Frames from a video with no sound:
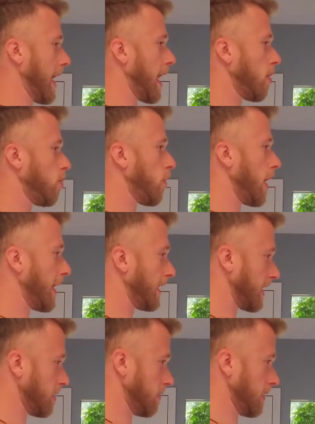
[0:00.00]
How
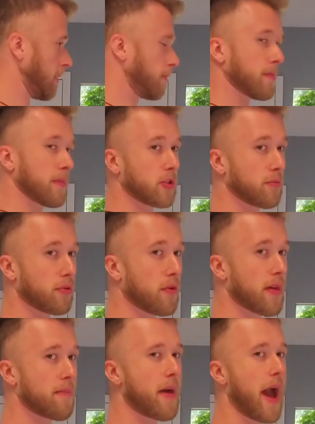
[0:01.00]
wide can you keep them as you
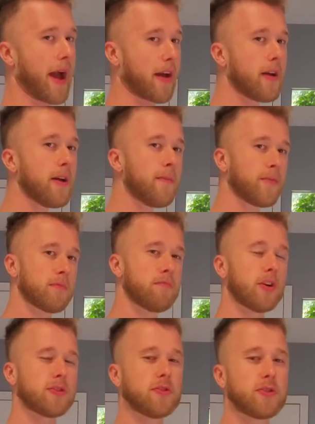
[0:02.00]
pull them back? The
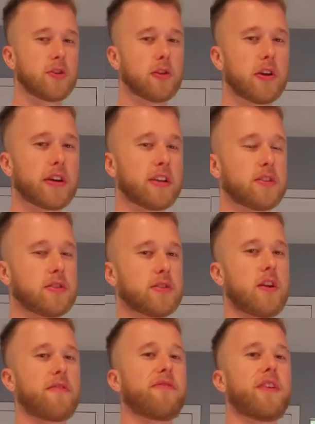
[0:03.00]
muscles you're looking to
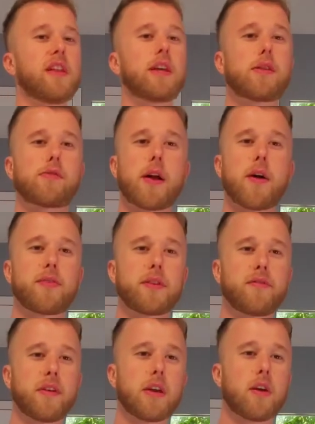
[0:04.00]
start feeling throughout
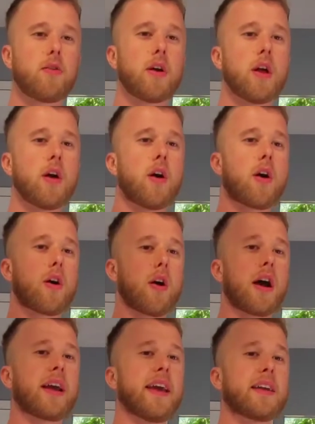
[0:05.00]
this video
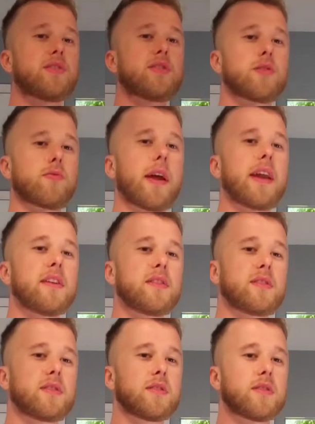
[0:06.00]
are again
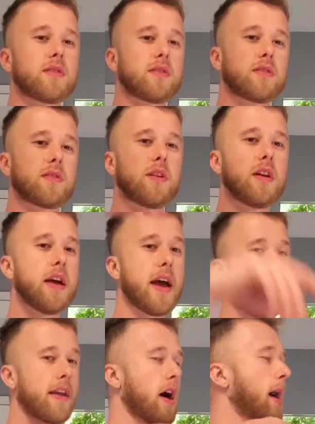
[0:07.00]
serratus and